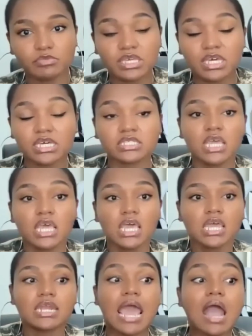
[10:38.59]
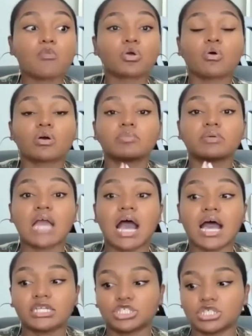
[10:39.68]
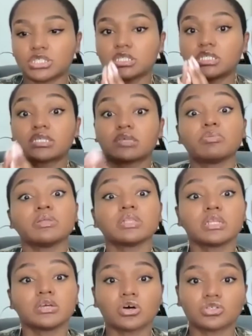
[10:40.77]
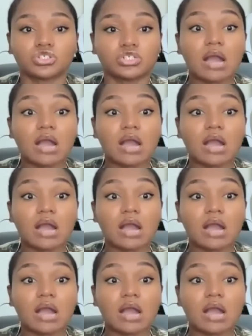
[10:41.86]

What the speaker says: Because now we're going beyond just disability culture.